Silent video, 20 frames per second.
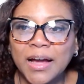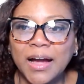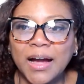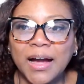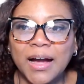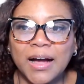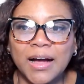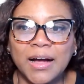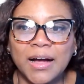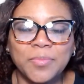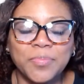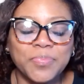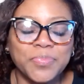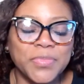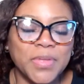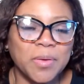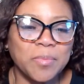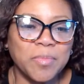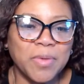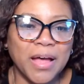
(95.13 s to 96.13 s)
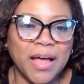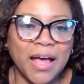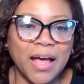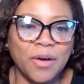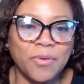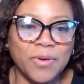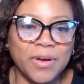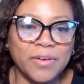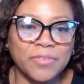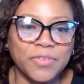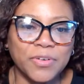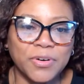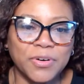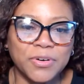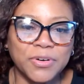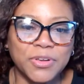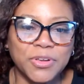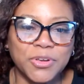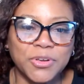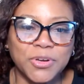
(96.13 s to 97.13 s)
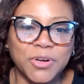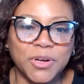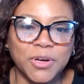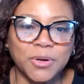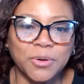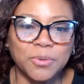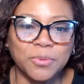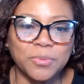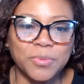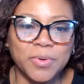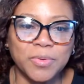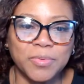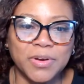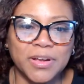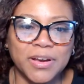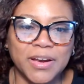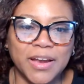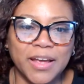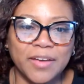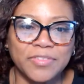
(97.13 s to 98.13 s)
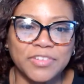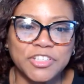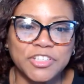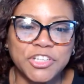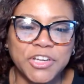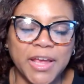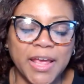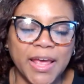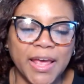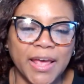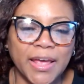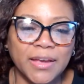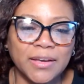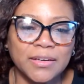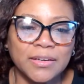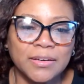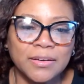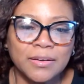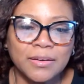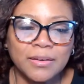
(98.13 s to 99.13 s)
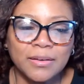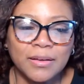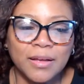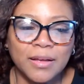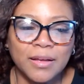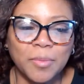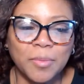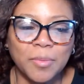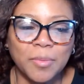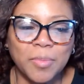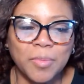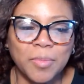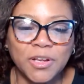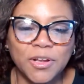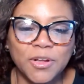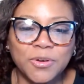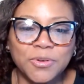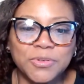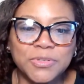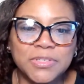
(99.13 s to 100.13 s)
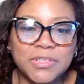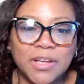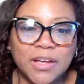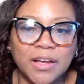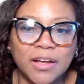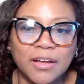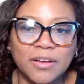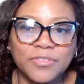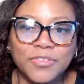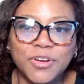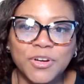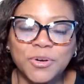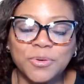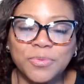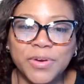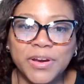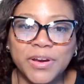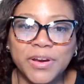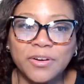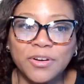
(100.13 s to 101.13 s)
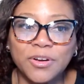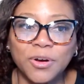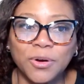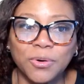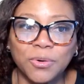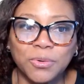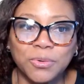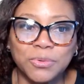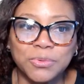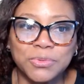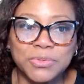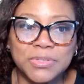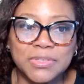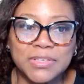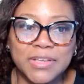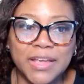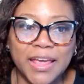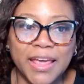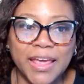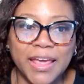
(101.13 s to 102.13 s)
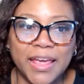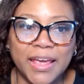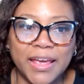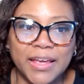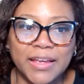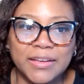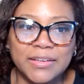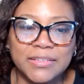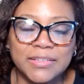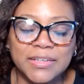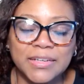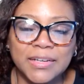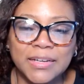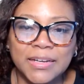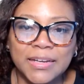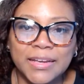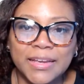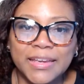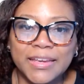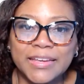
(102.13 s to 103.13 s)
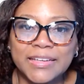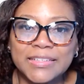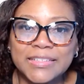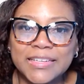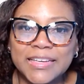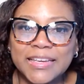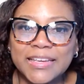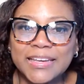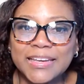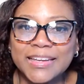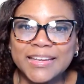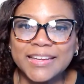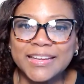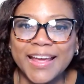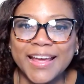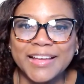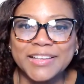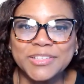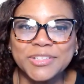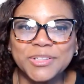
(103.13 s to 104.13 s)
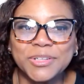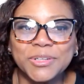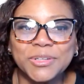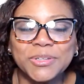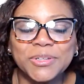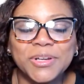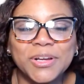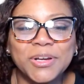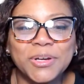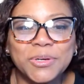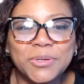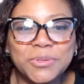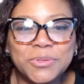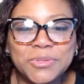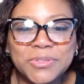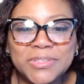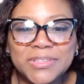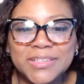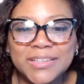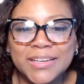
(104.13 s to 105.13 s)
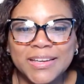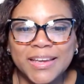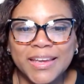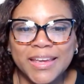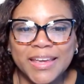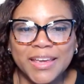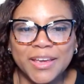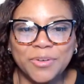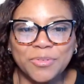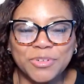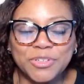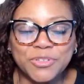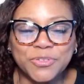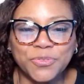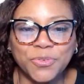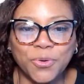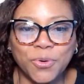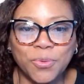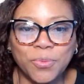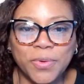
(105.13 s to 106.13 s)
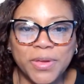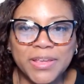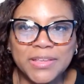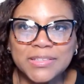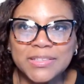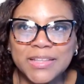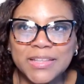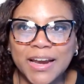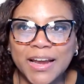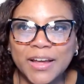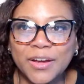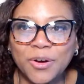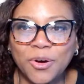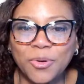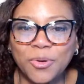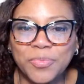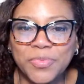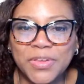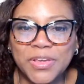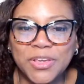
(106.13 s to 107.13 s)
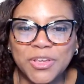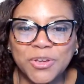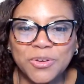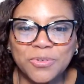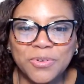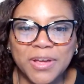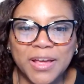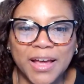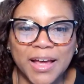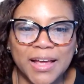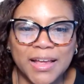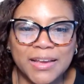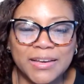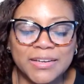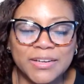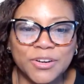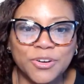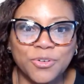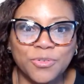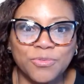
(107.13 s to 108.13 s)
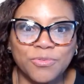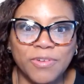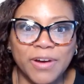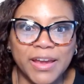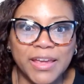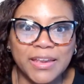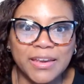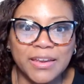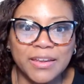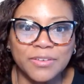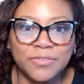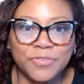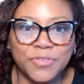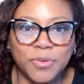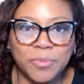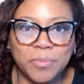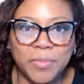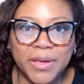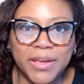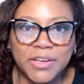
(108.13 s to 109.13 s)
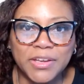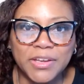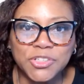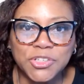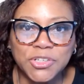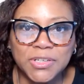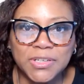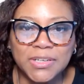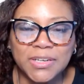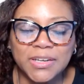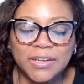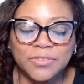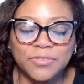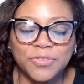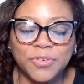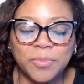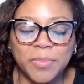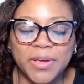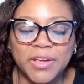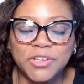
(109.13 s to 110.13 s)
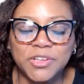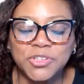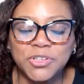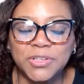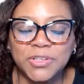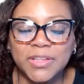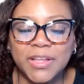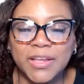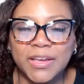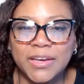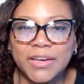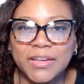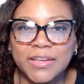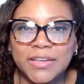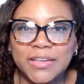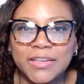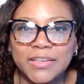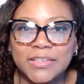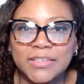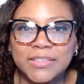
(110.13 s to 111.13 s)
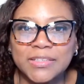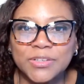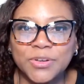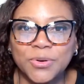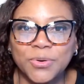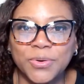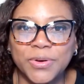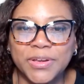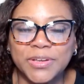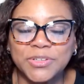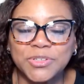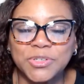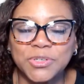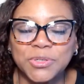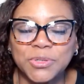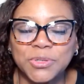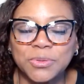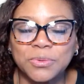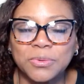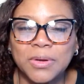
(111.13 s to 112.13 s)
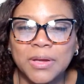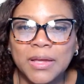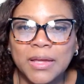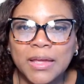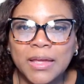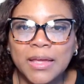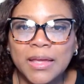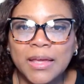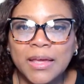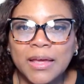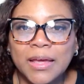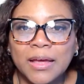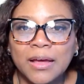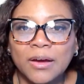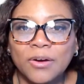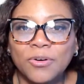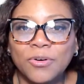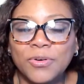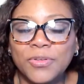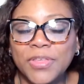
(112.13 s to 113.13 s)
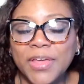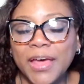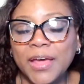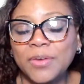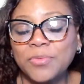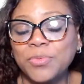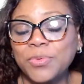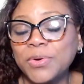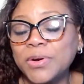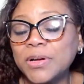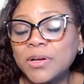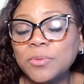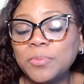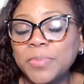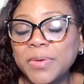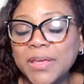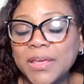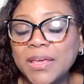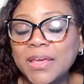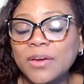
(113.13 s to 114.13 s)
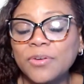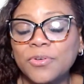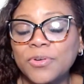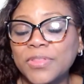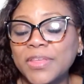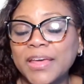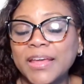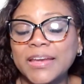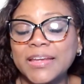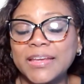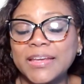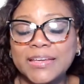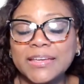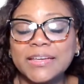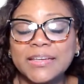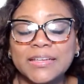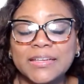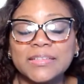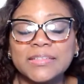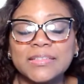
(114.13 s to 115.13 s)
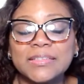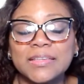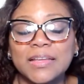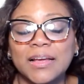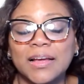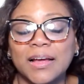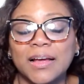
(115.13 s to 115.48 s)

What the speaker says: Um, However, you know, we were going to have a chat about the close of career goals. And indeed, it has closed. It was 4 weeks that I hope that you got great information that it's going to, or that will be, or that is